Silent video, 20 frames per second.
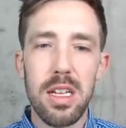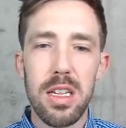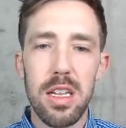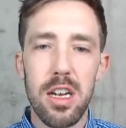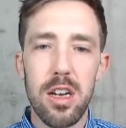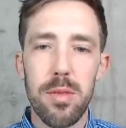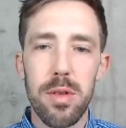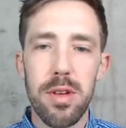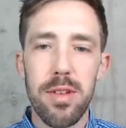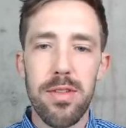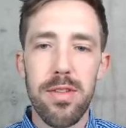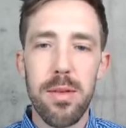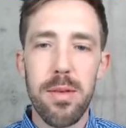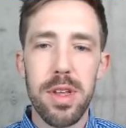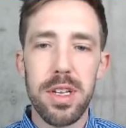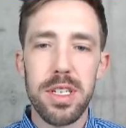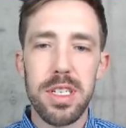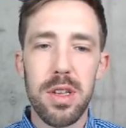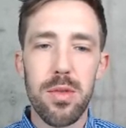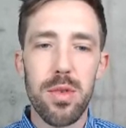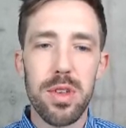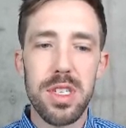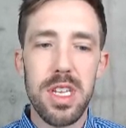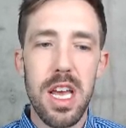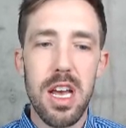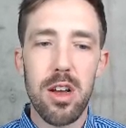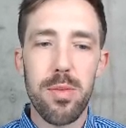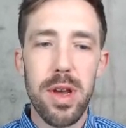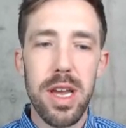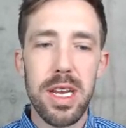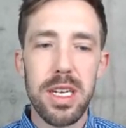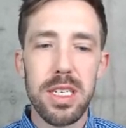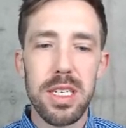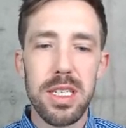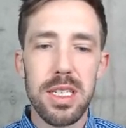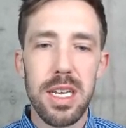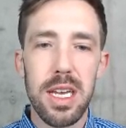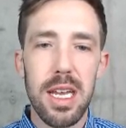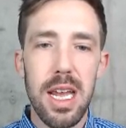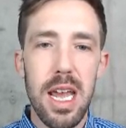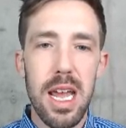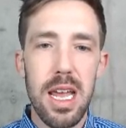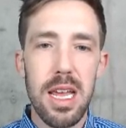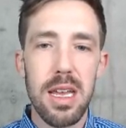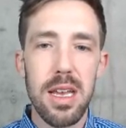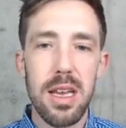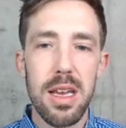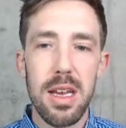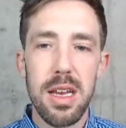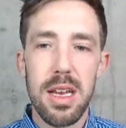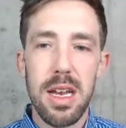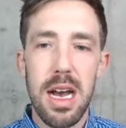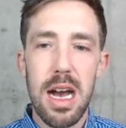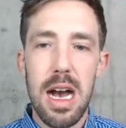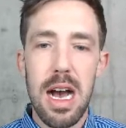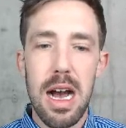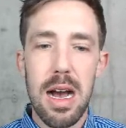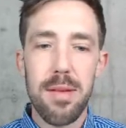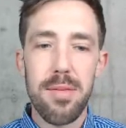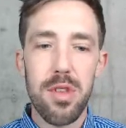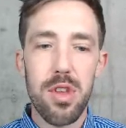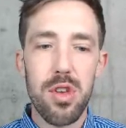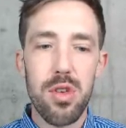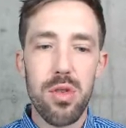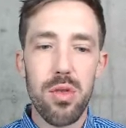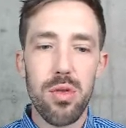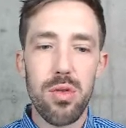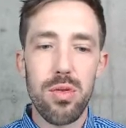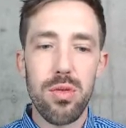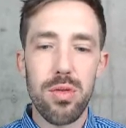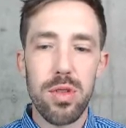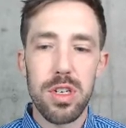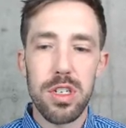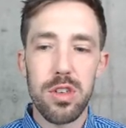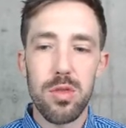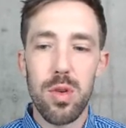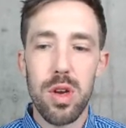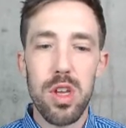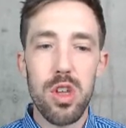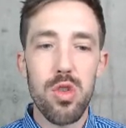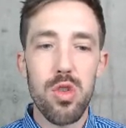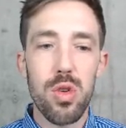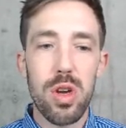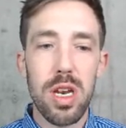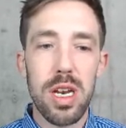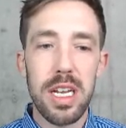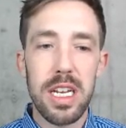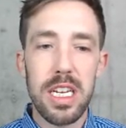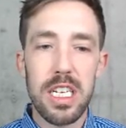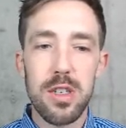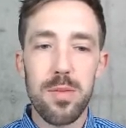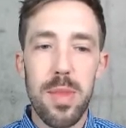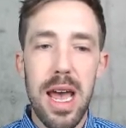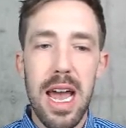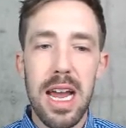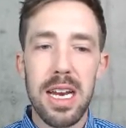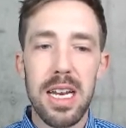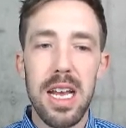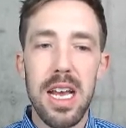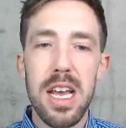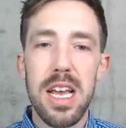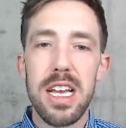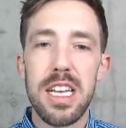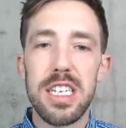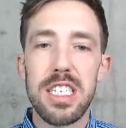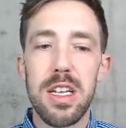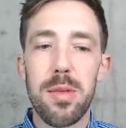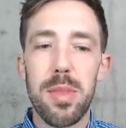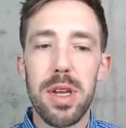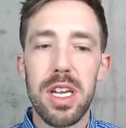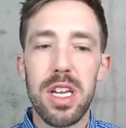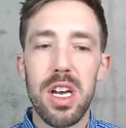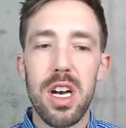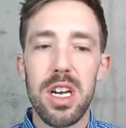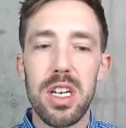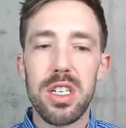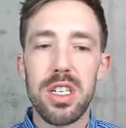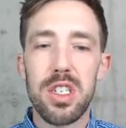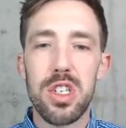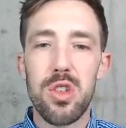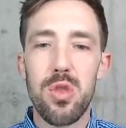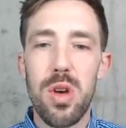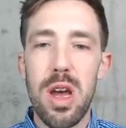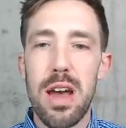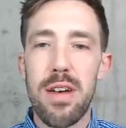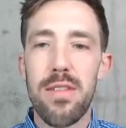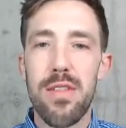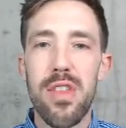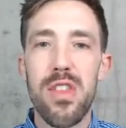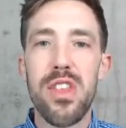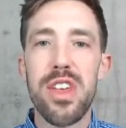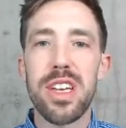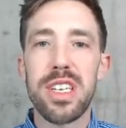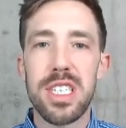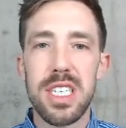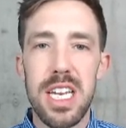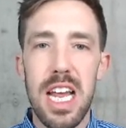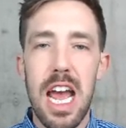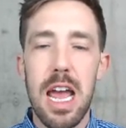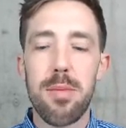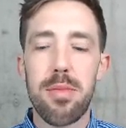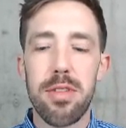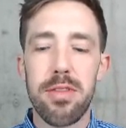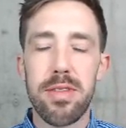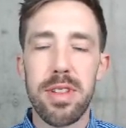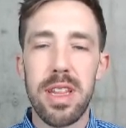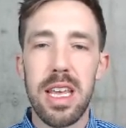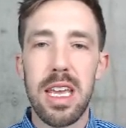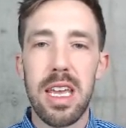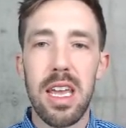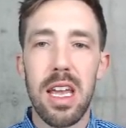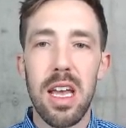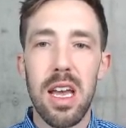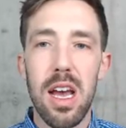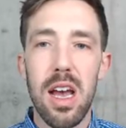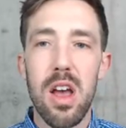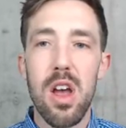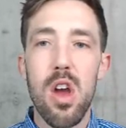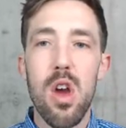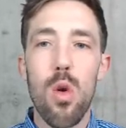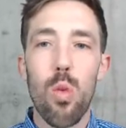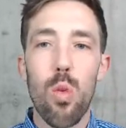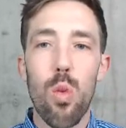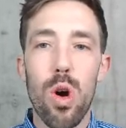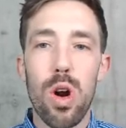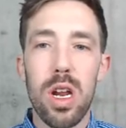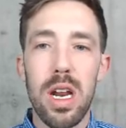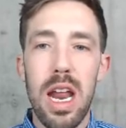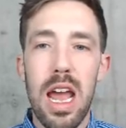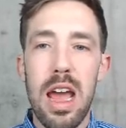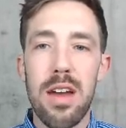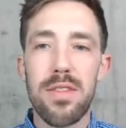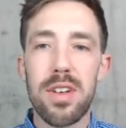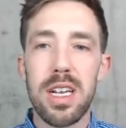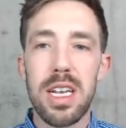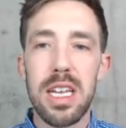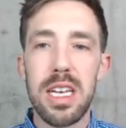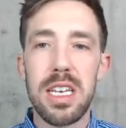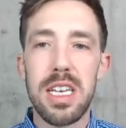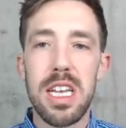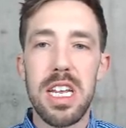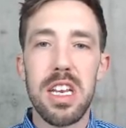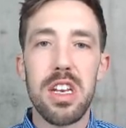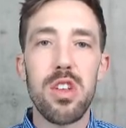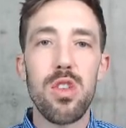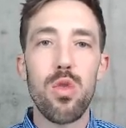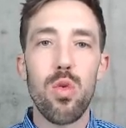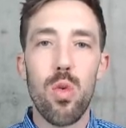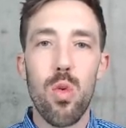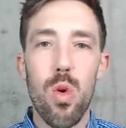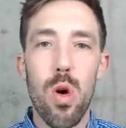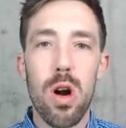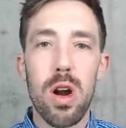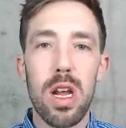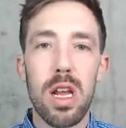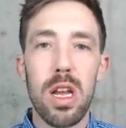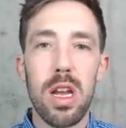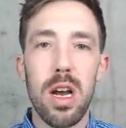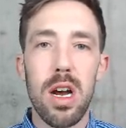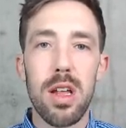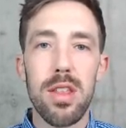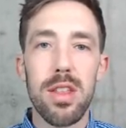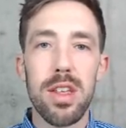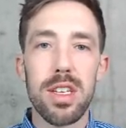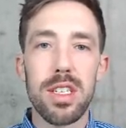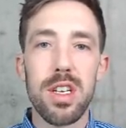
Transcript: little bit from this, and we'll tell patients like, hey. Uh, you this is what you can expect is that because you have this type of leaky gut we're going to have to continue working on this